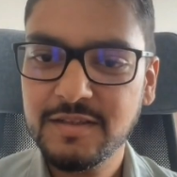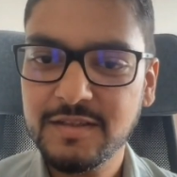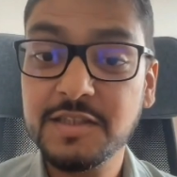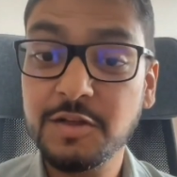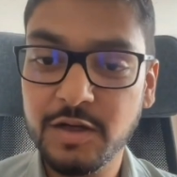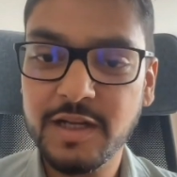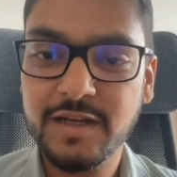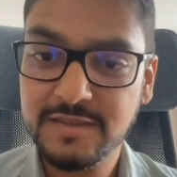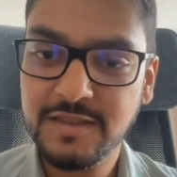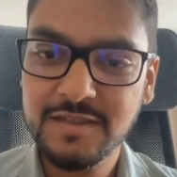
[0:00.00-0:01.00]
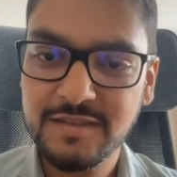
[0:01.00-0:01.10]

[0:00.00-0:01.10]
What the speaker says: Zero real estate,